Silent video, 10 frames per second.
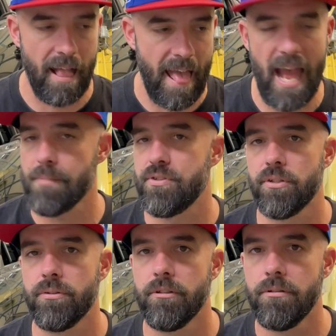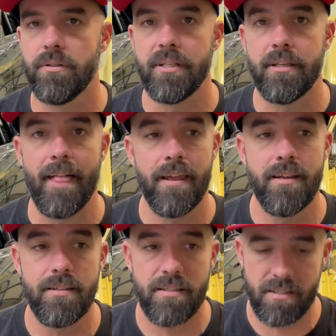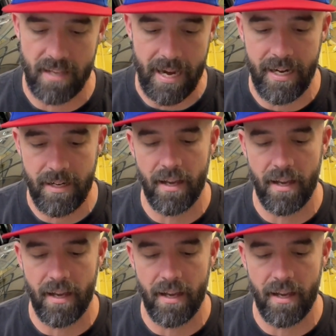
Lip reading: absolutely insane.